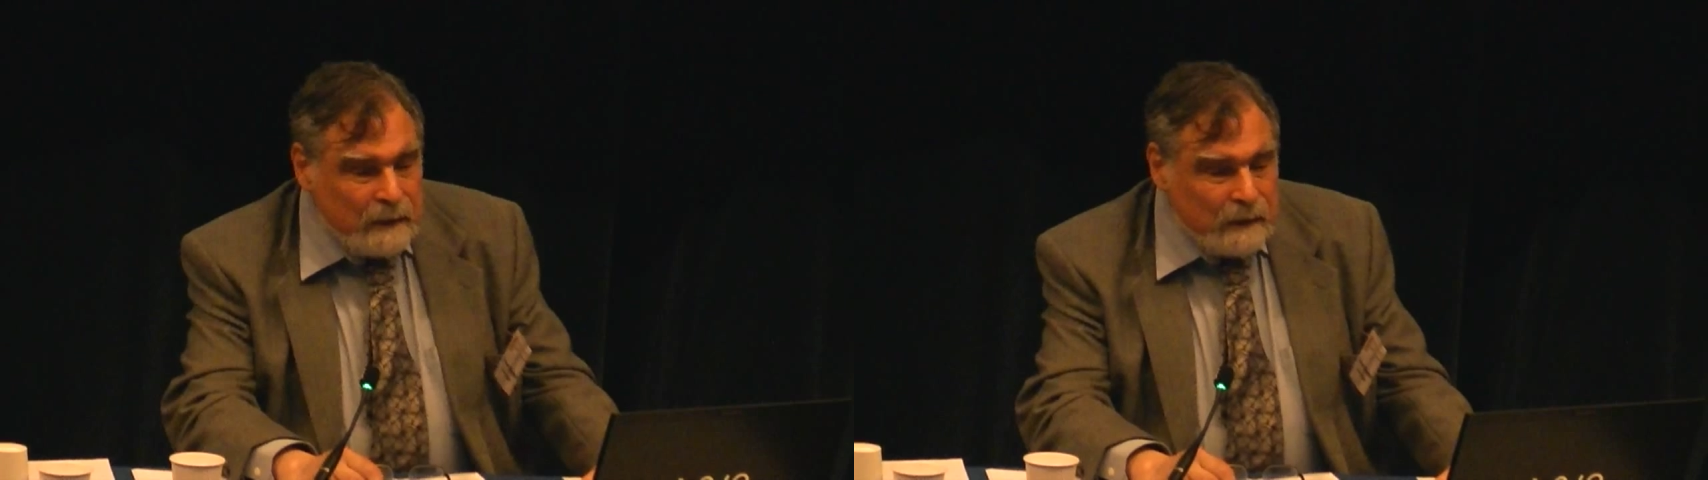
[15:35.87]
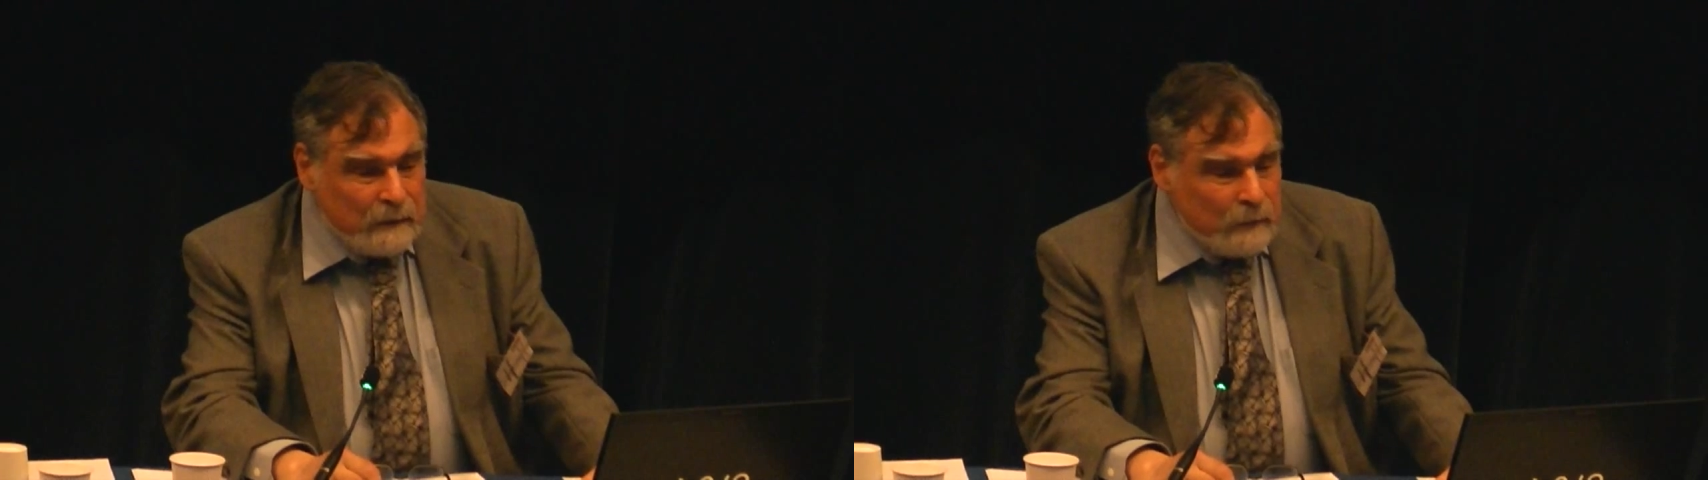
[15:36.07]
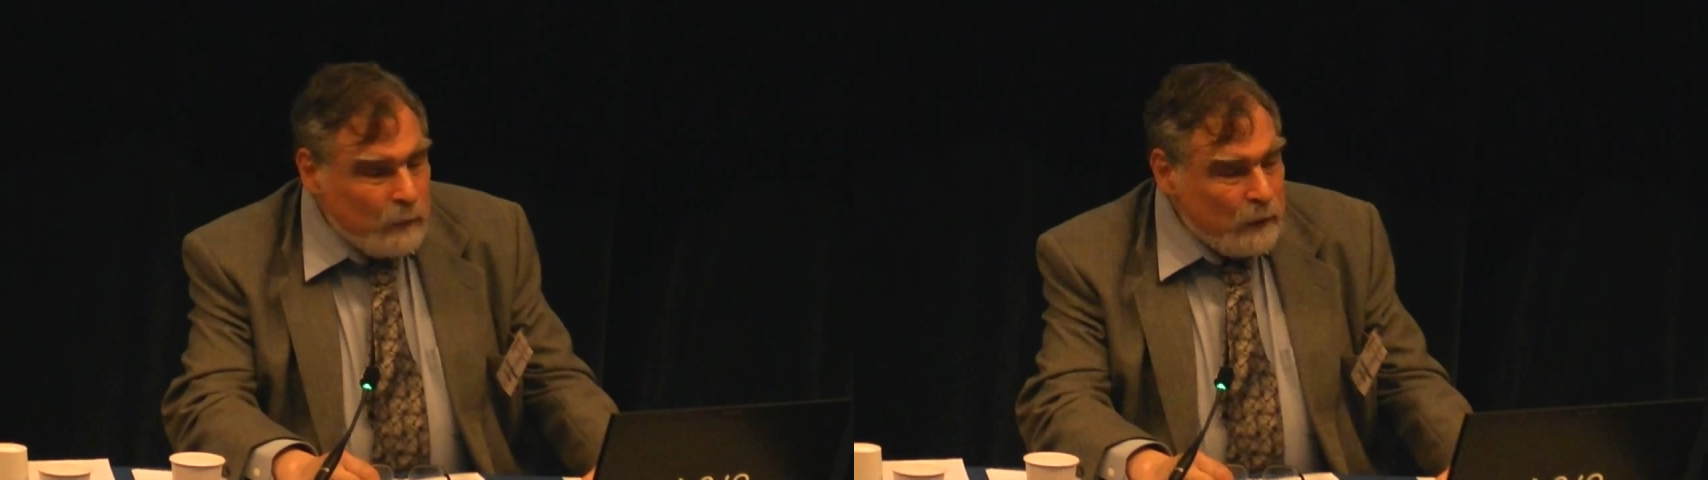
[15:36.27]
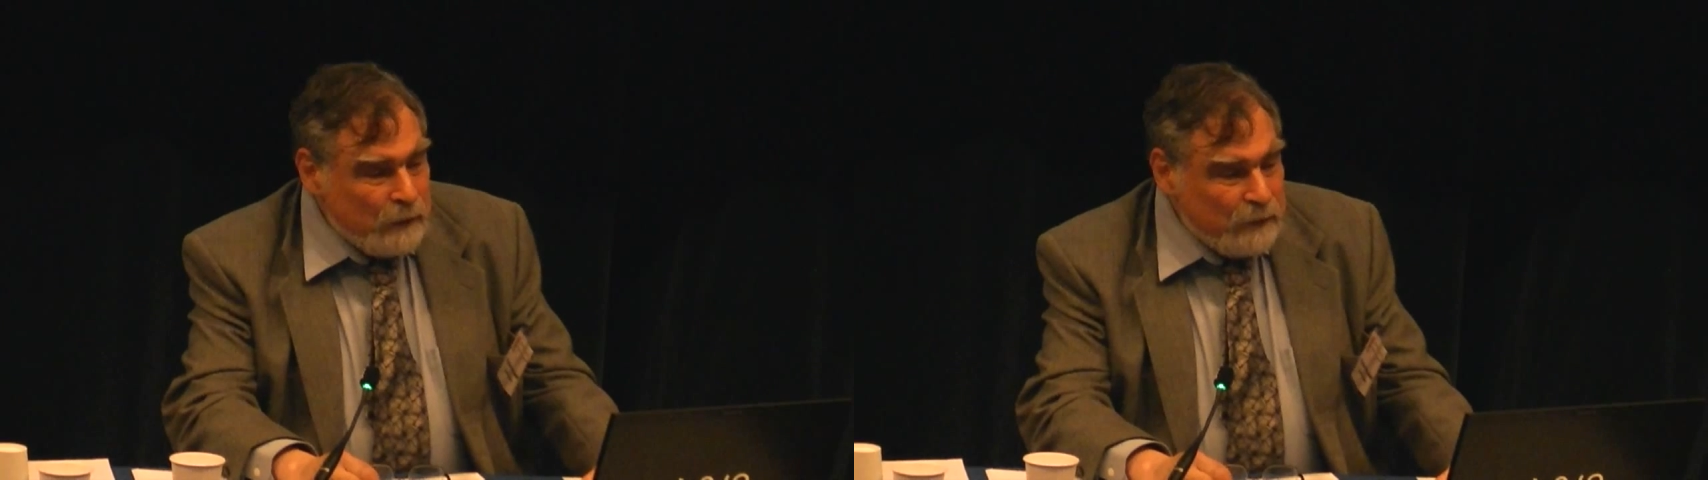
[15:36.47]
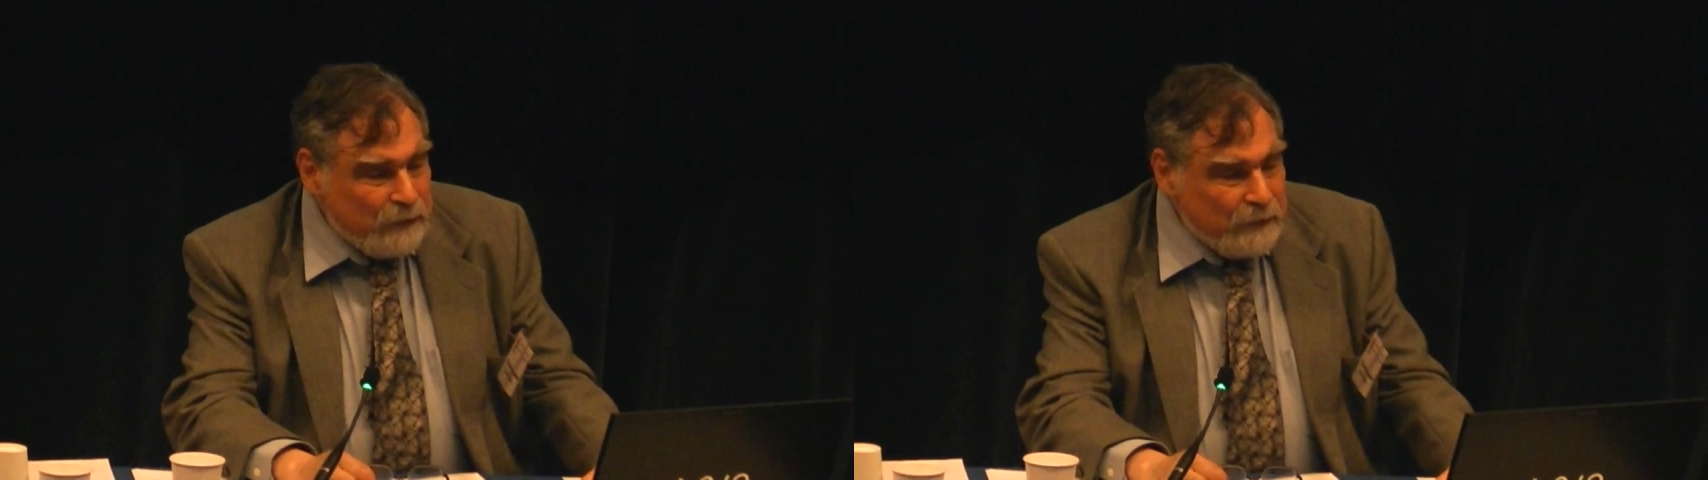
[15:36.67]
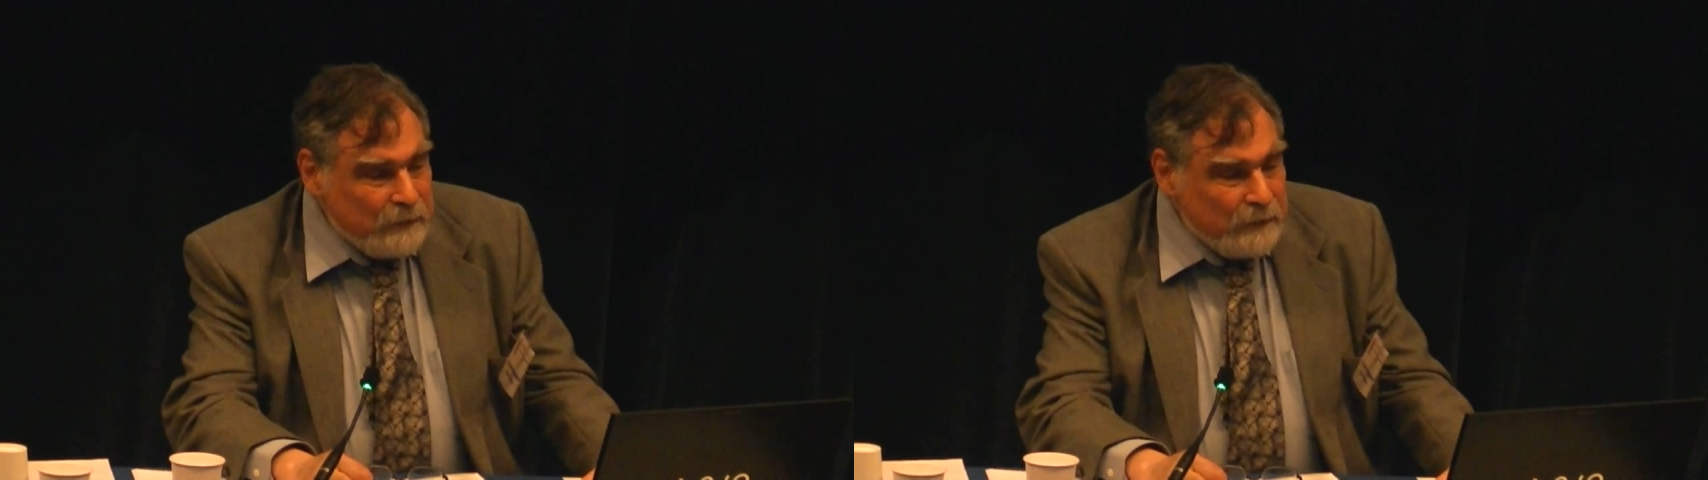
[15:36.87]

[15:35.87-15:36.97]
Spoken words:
would have